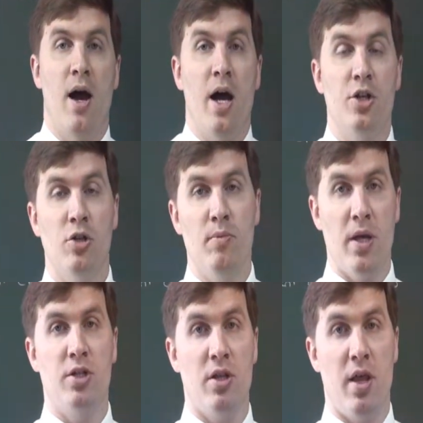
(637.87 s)
I should
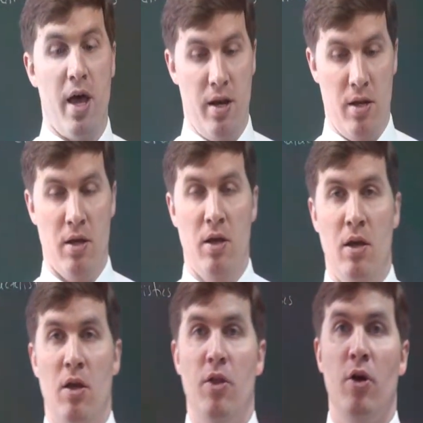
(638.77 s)
mention that
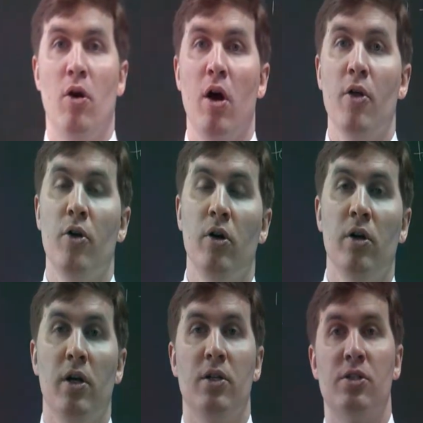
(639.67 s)
there are other
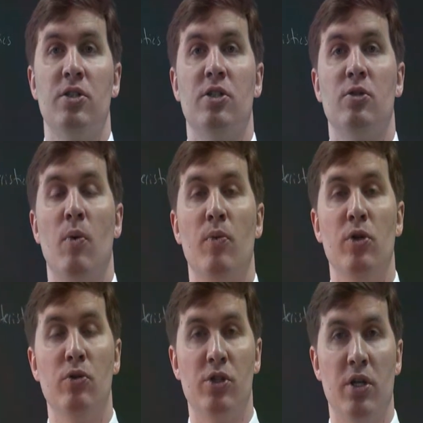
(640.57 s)
instances when we
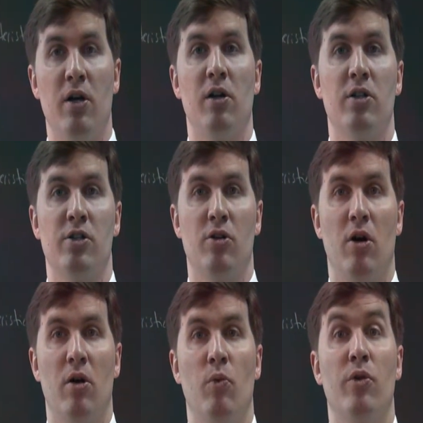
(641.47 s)
use ser and estar
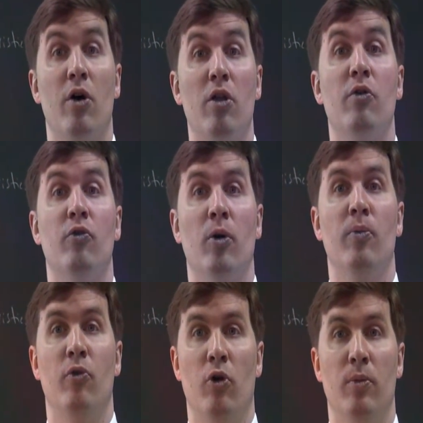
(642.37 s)
with other verb
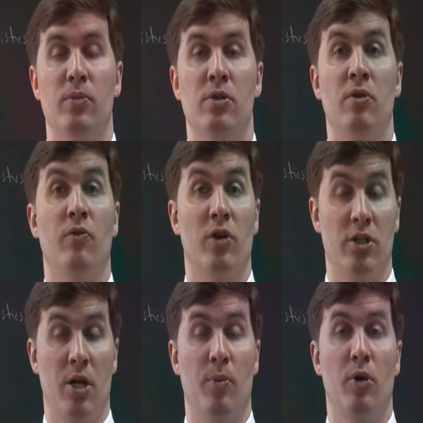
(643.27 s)
forms. For
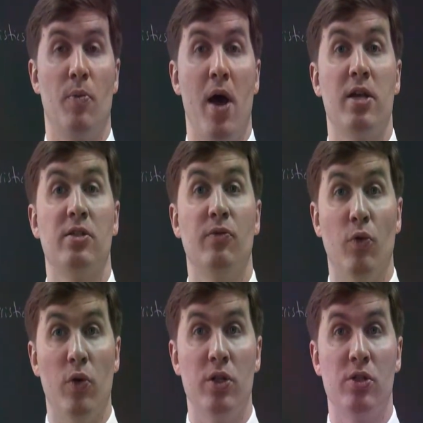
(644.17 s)
example, the passive
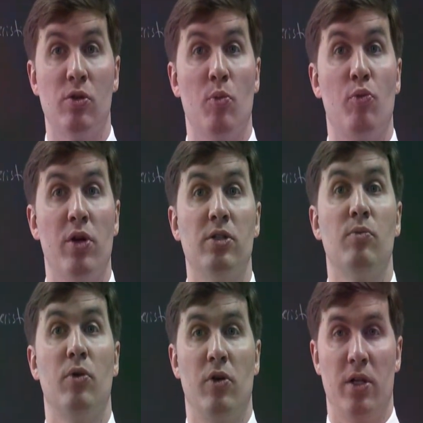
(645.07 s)
voice or the present
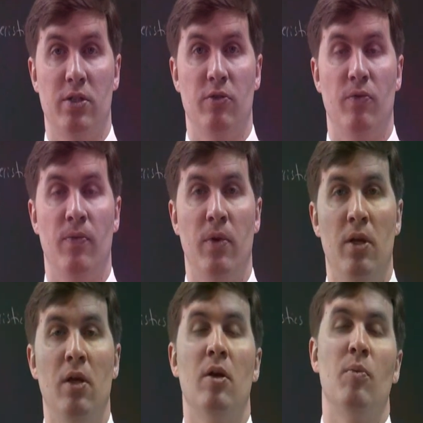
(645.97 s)
progressive.
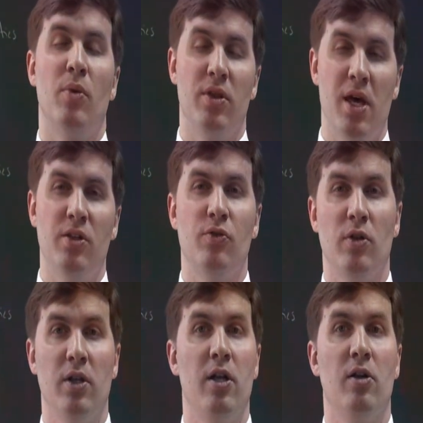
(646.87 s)
But that's for a
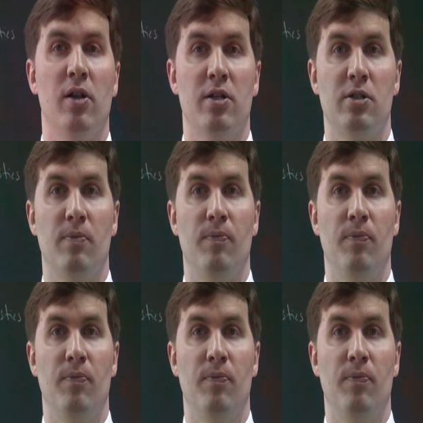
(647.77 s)
later lesson.